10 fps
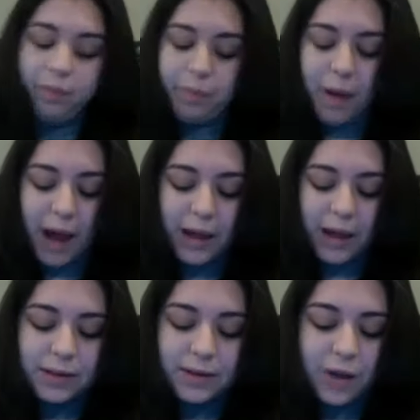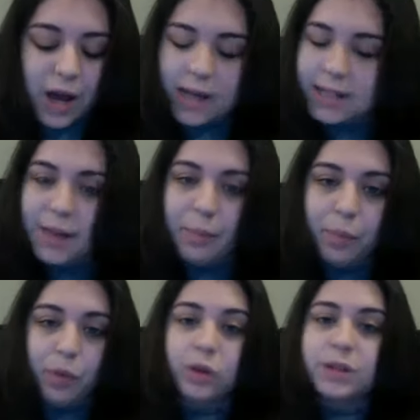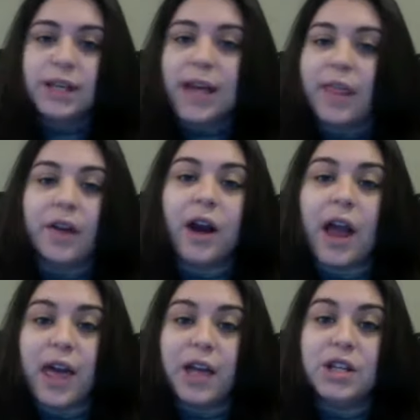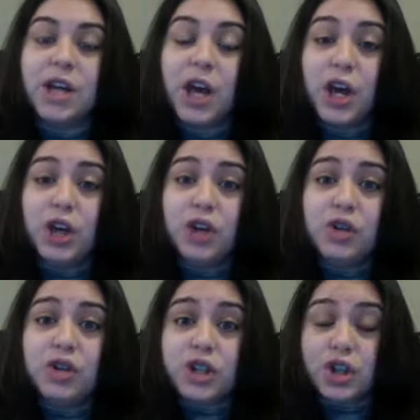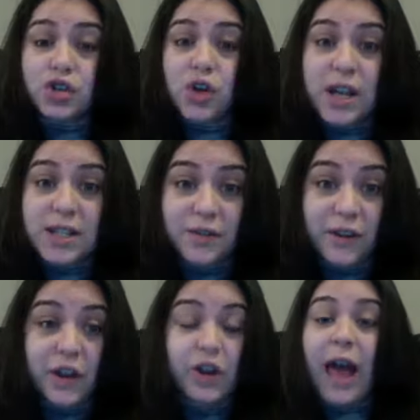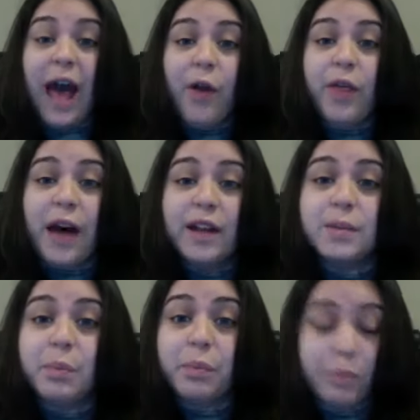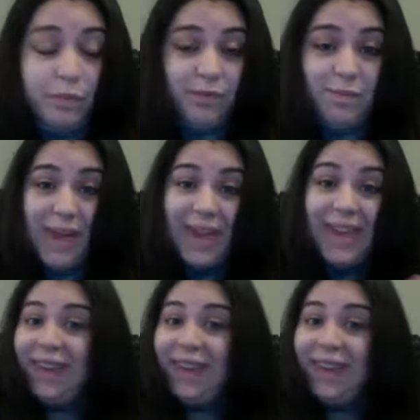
piles of content pulled together and you just are trying to figure out how the hell to make it